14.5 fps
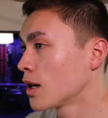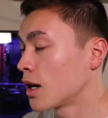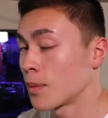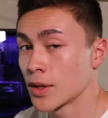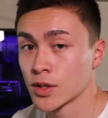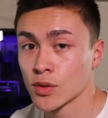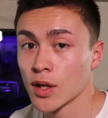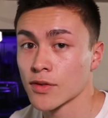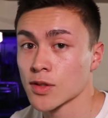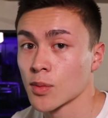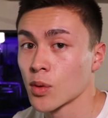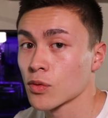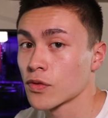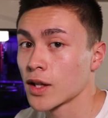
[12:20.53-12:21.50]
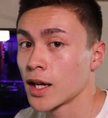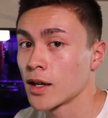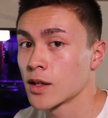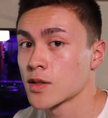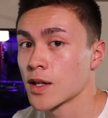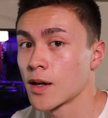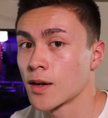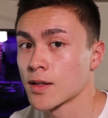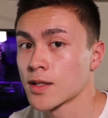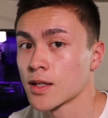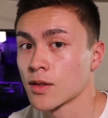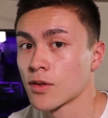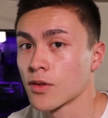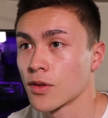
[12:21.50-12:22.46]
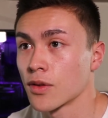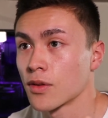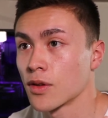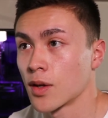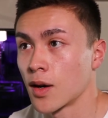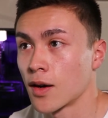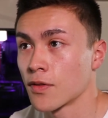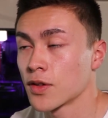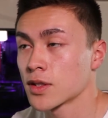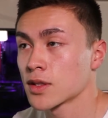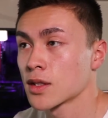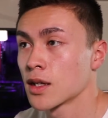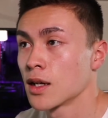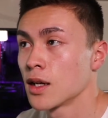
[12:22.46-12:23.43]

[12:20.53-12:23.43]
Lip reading: I do have some old flyers that are still in the office,